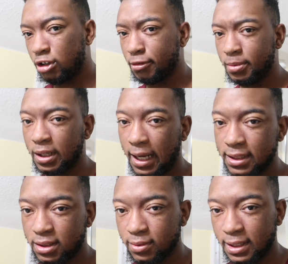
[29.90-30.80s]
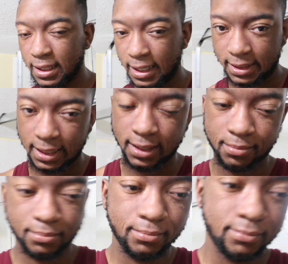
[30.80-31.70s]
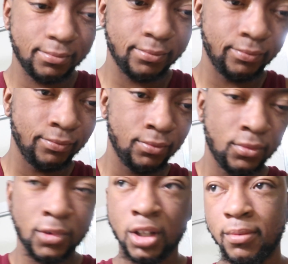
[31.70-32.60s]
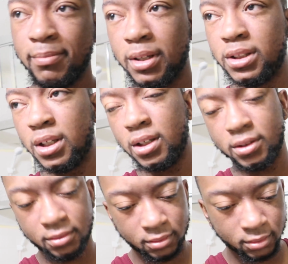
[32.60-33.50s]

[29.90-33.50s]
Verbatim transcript: I hope you guys really like that. But y'all,